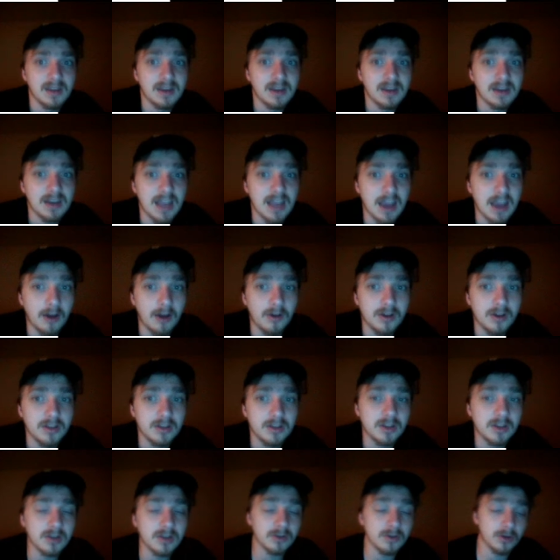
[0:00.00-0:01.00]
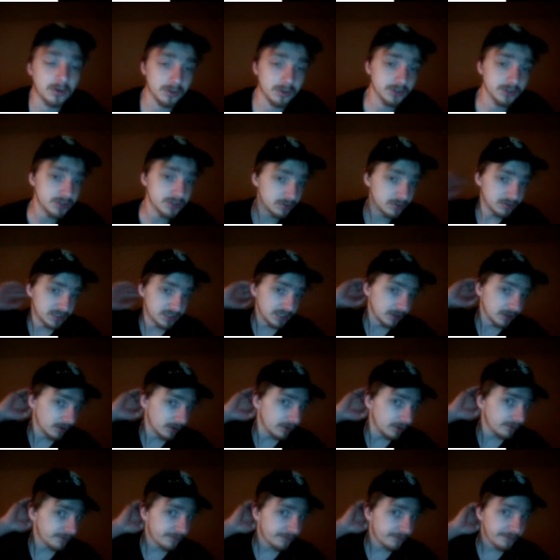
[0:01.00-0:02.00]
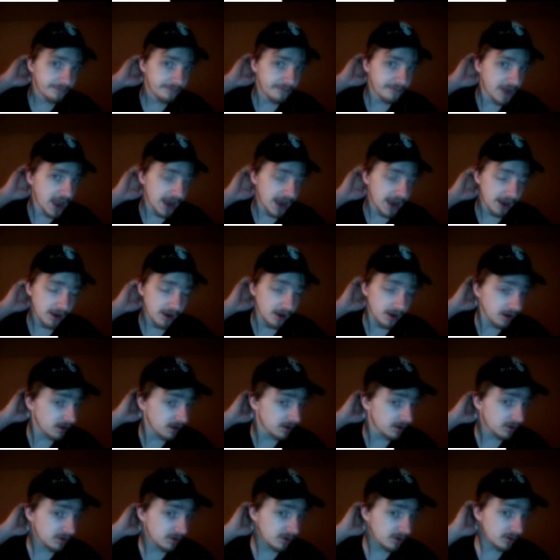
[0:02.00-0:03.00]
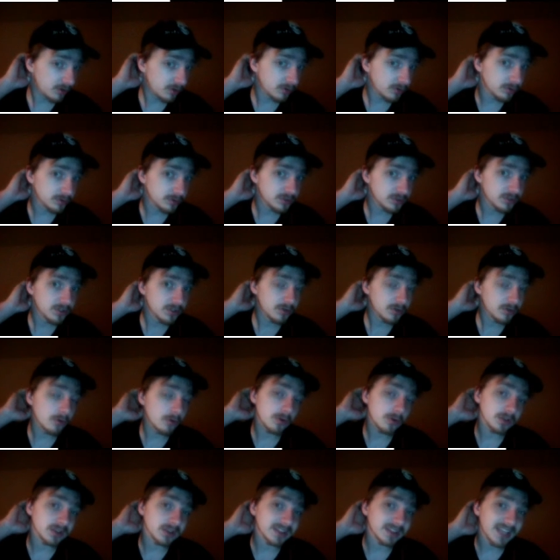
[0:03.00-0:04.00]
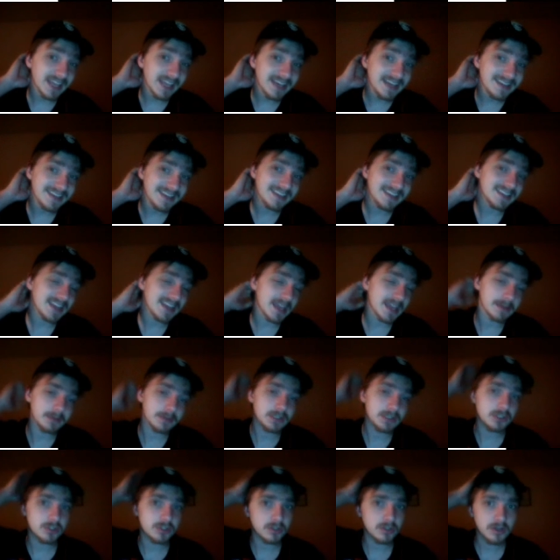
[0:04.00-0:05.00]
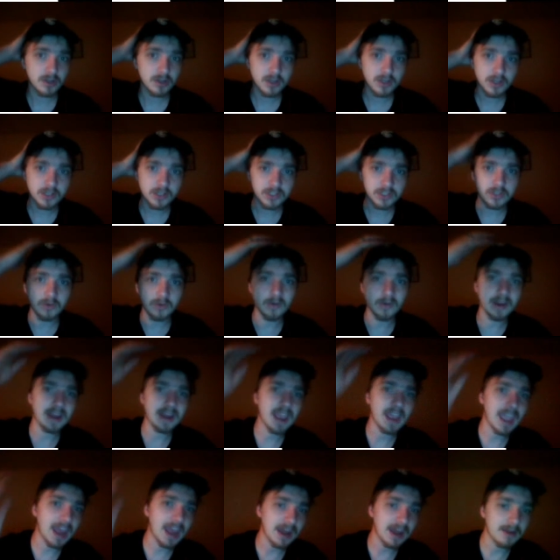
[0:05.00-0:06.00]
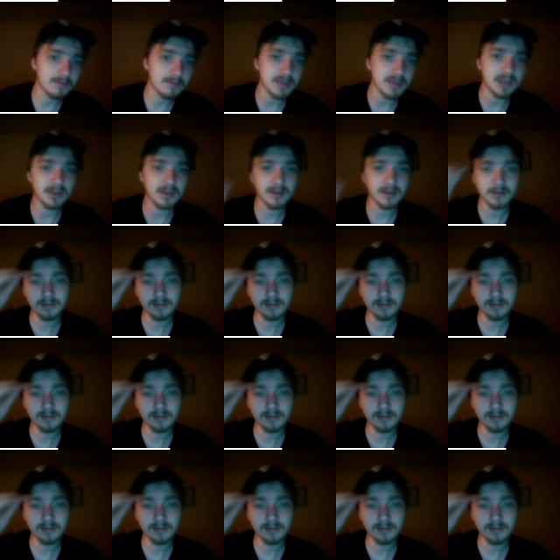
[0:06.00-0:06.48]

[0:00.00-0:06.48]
Now, you can also deal fire cold, or lightning damage to an enemy.